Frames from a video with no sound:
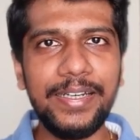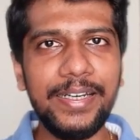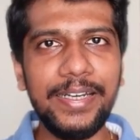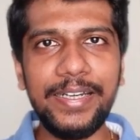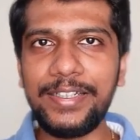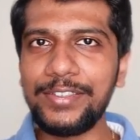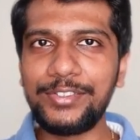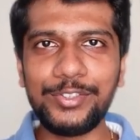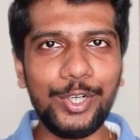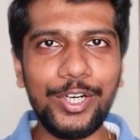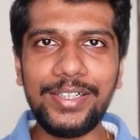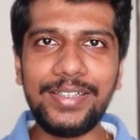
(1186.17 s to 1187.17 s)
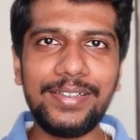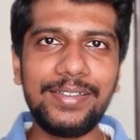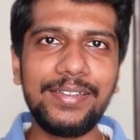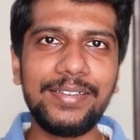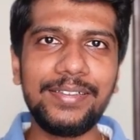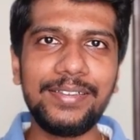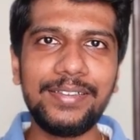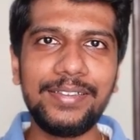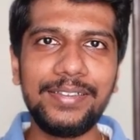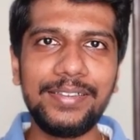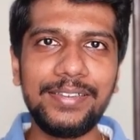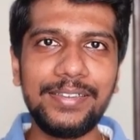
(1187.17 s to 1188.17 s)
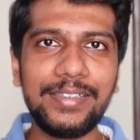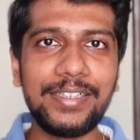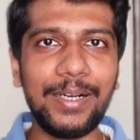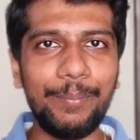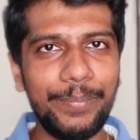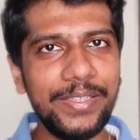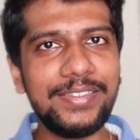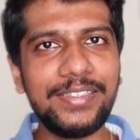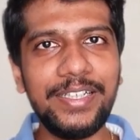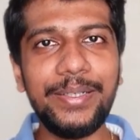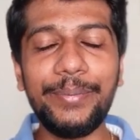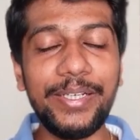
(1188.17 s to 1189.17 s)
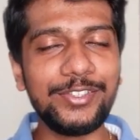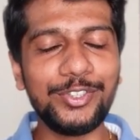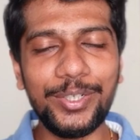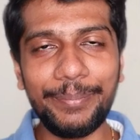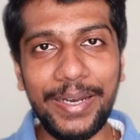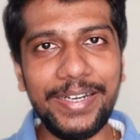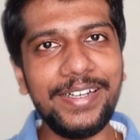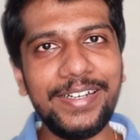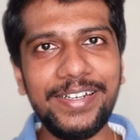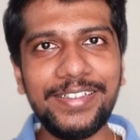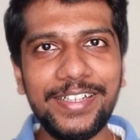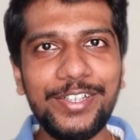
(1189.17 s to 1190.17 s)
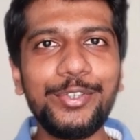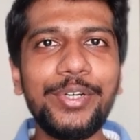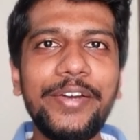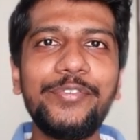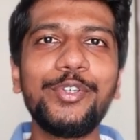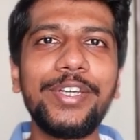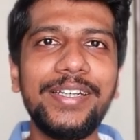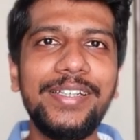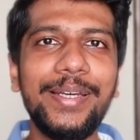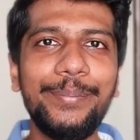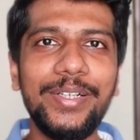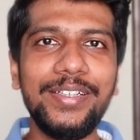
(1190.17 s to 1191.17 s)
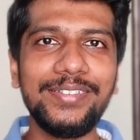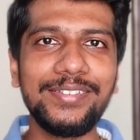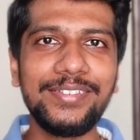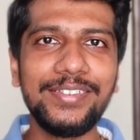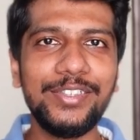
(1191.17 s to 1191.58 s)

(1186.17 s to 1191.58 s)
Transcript: It is not compulsory, it's not mandatory that you have to get diabetes.